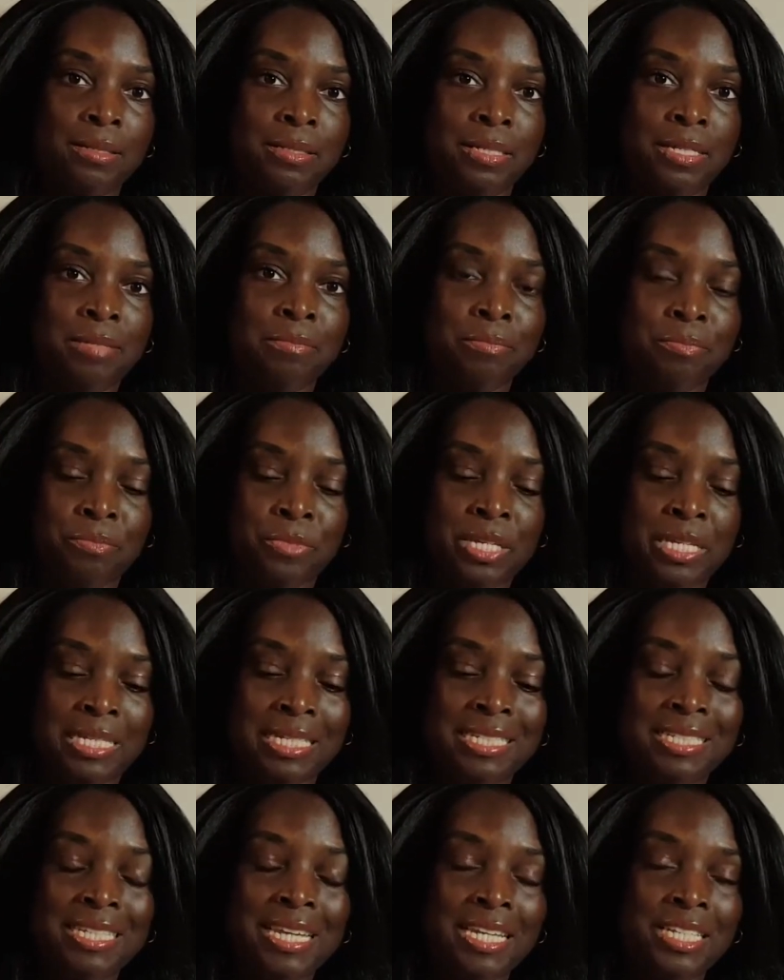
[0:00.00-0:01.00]
The
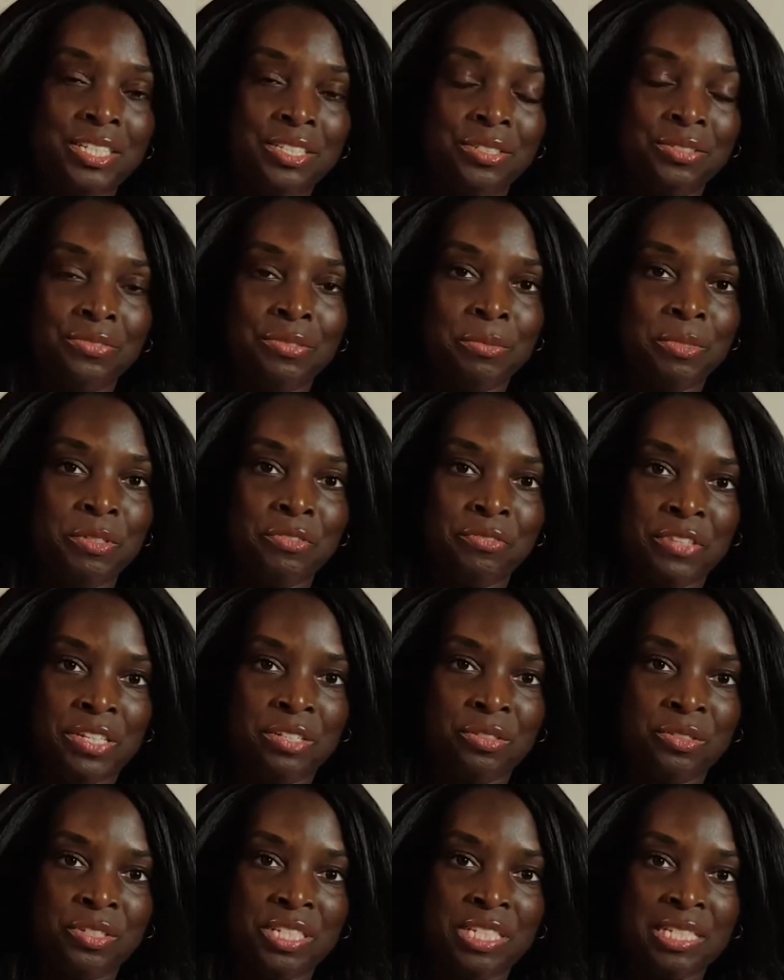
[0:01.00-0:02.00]
indentations from your
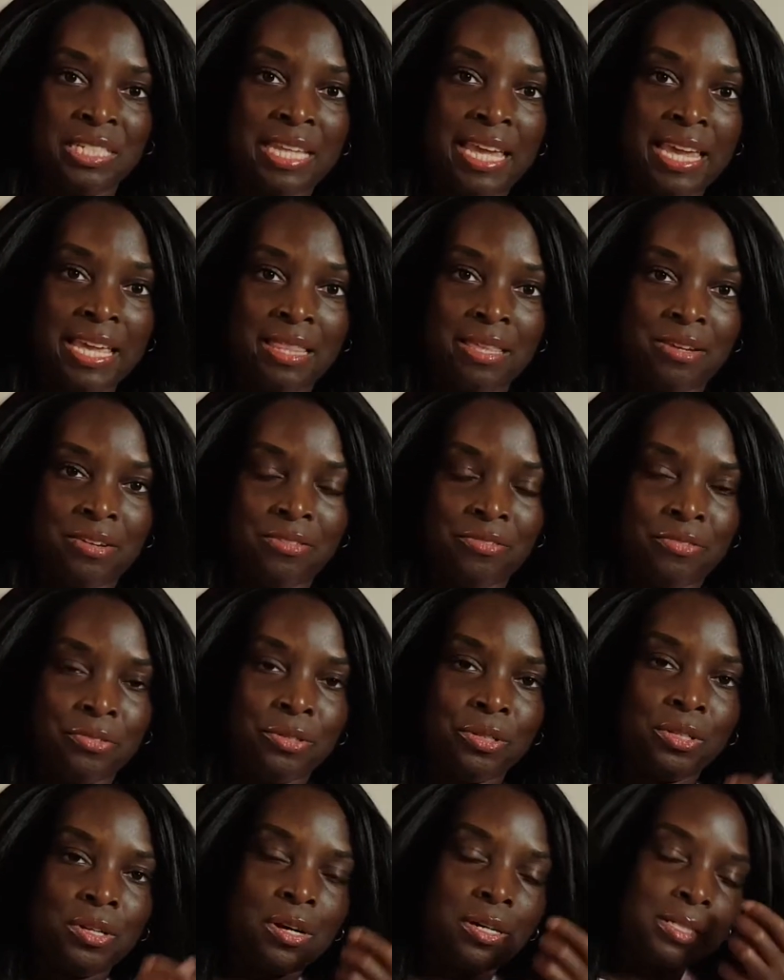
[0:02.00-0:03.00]
fingers stay there
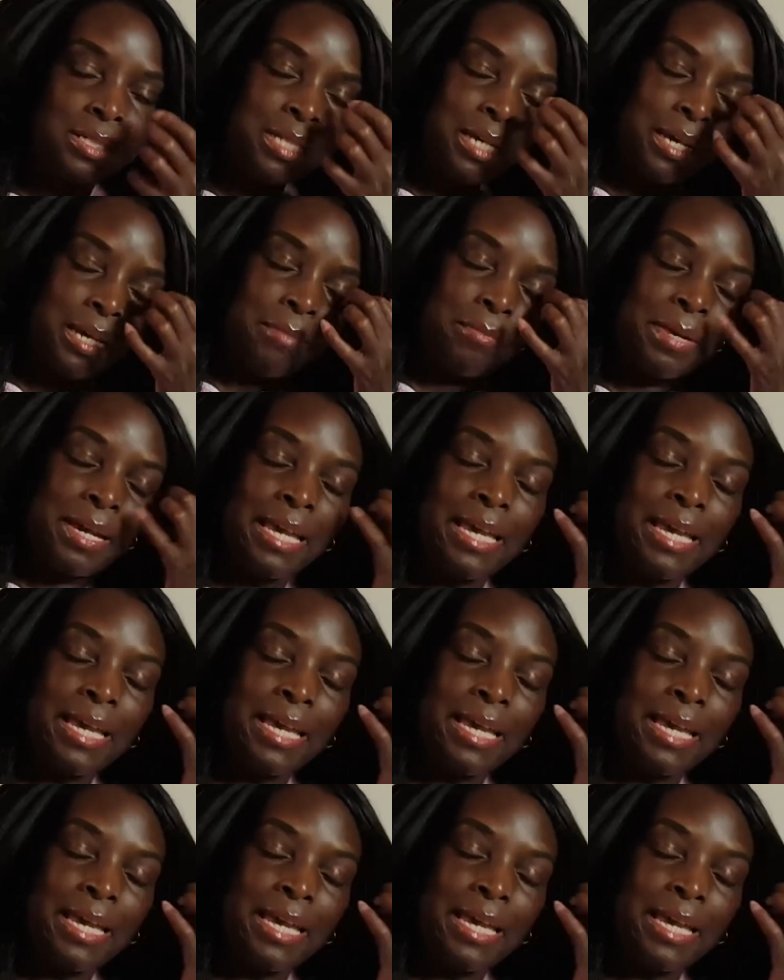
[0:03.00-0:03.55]
for a long time.